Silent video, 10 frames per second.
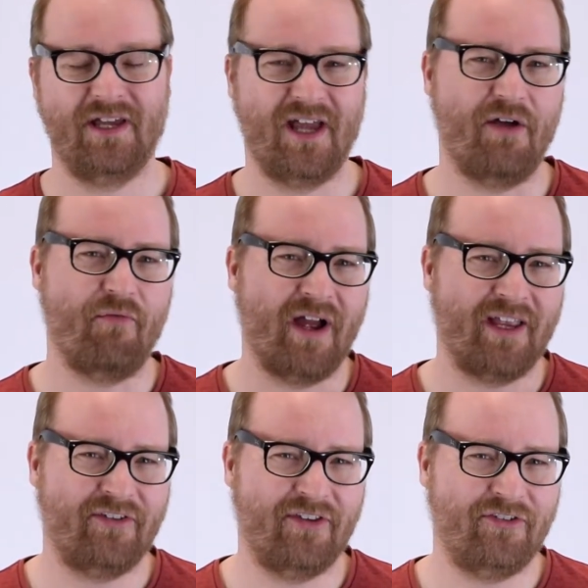And why
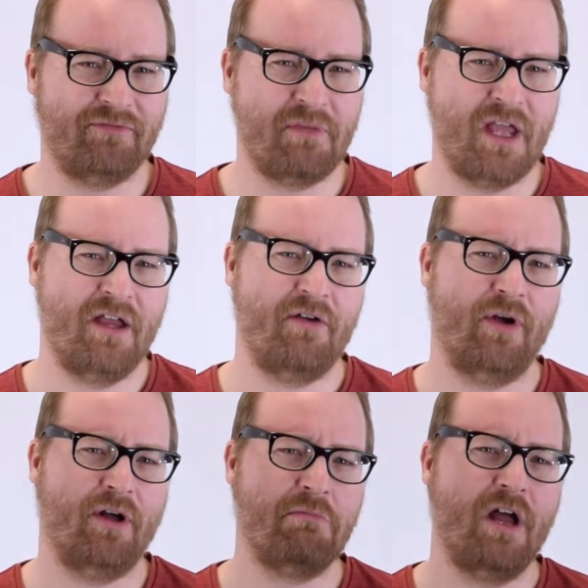is this?
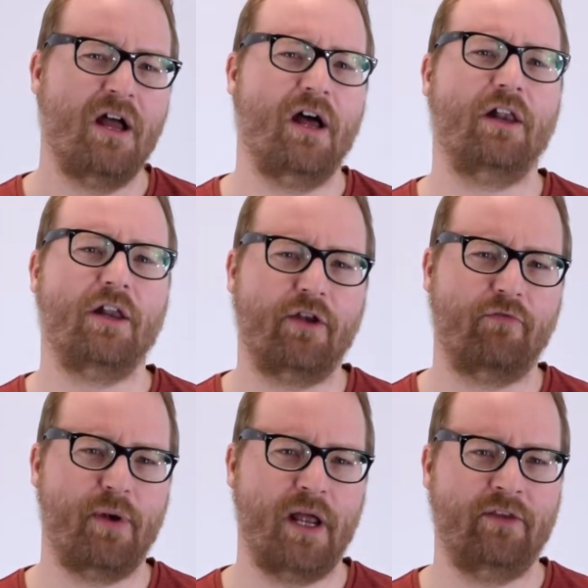Well, a lot of
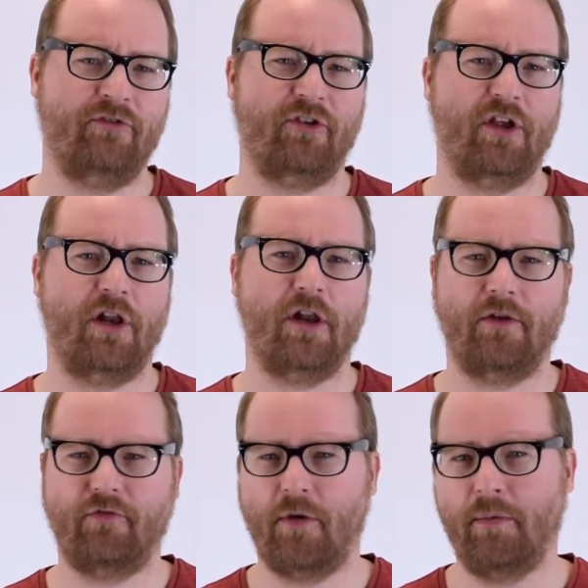brands, a lot
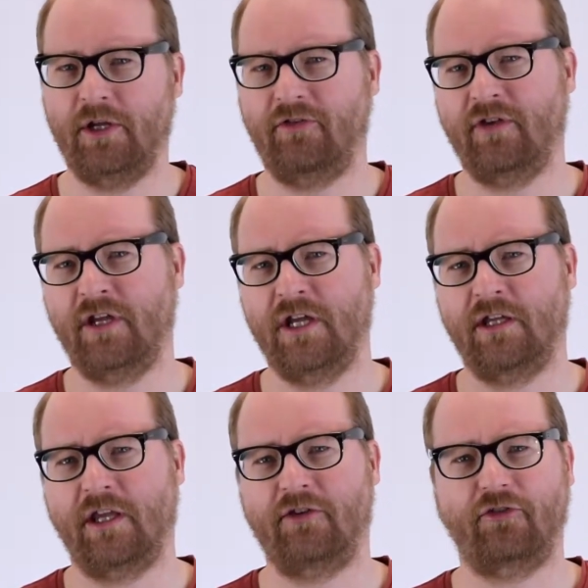of companies,
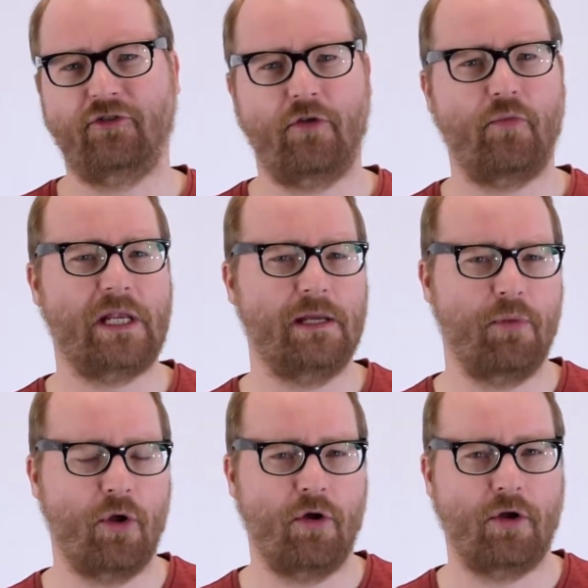they just start a weekly
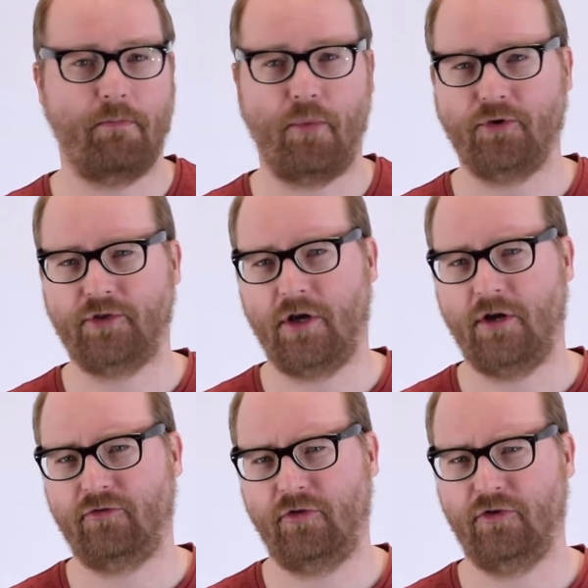blog, a
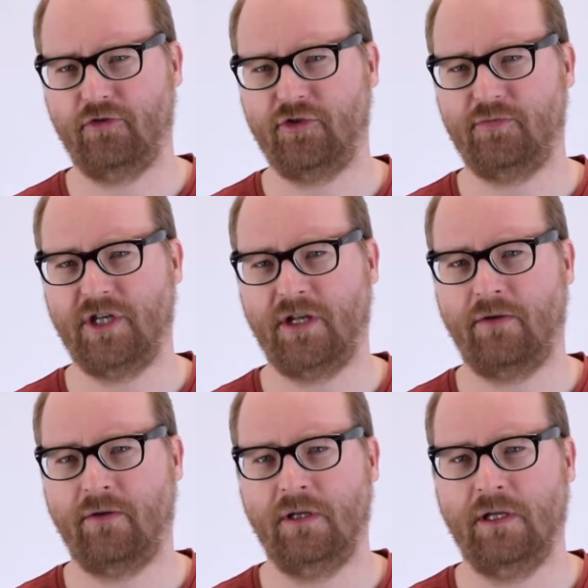podcast or a YouTube channel.